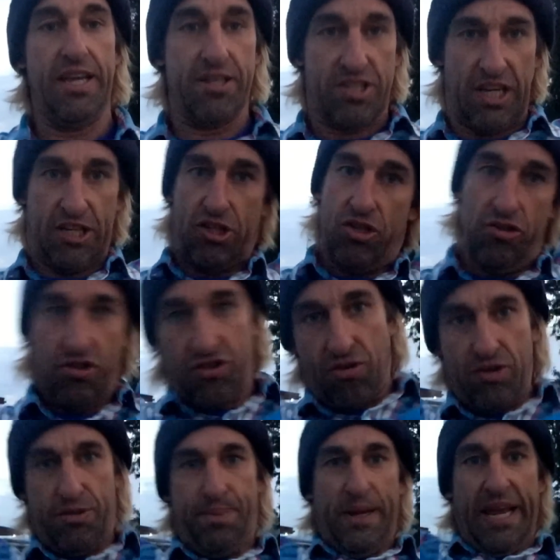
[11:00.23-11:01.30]
It's like two
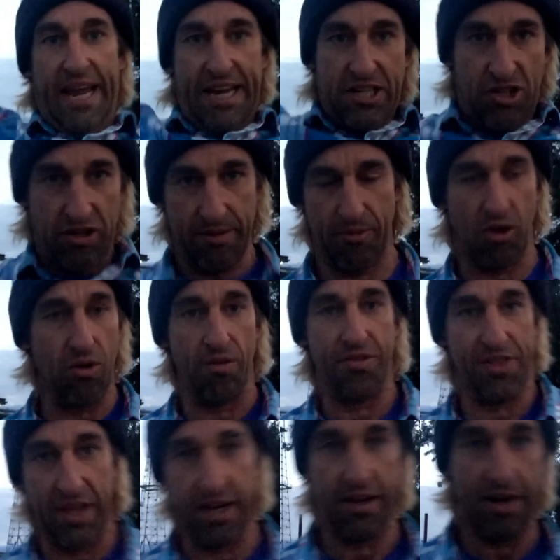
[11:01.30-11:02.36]
stories, big atrium, the whole
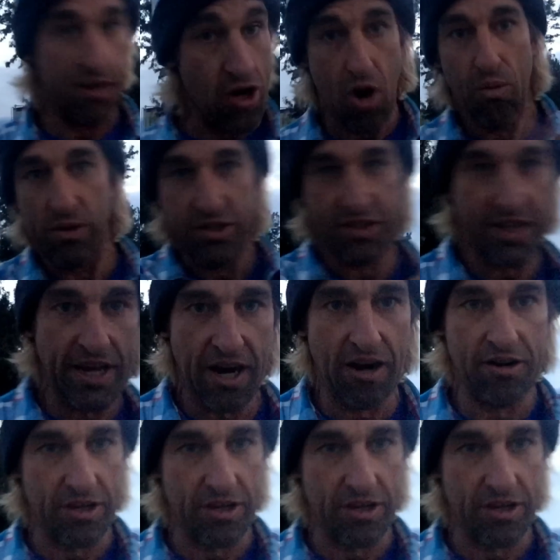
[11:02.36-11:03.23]
thing. And no one's there.